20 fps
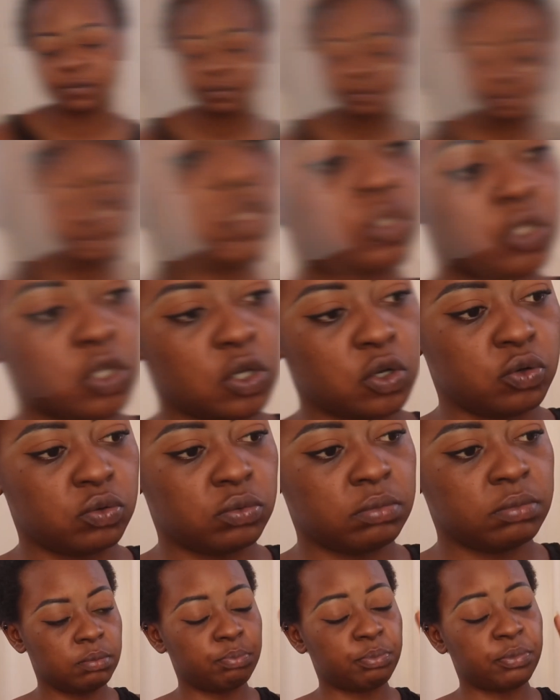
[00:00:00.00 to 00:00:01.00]
So,
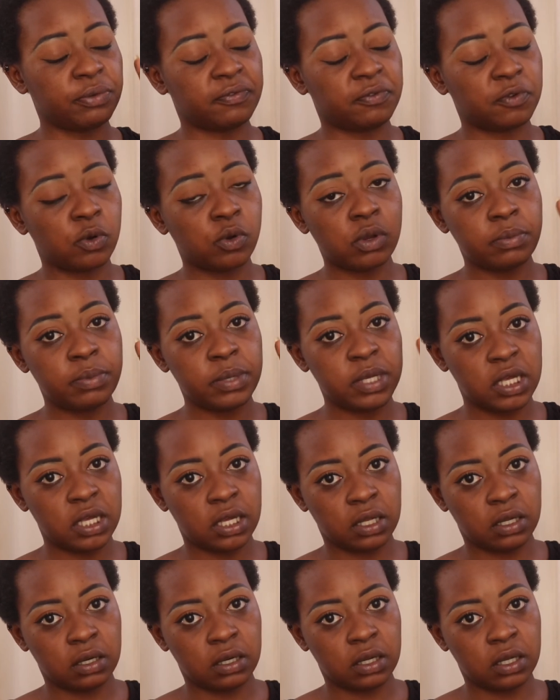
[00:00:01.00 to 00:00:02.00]
before we
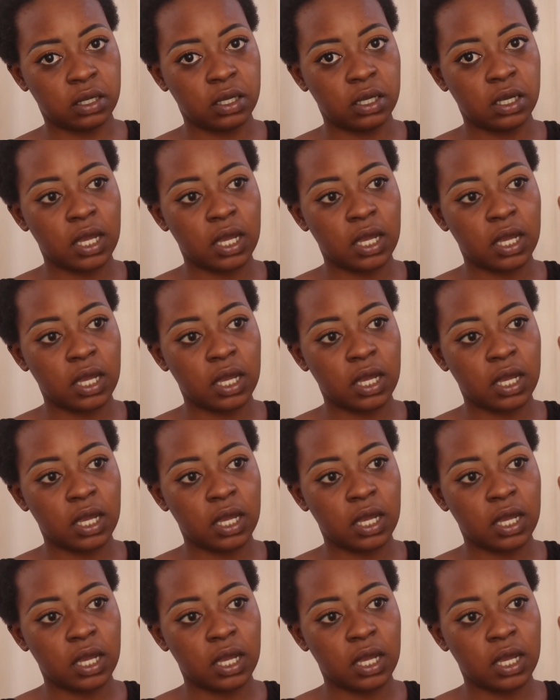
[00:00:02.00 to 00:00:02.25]
begin,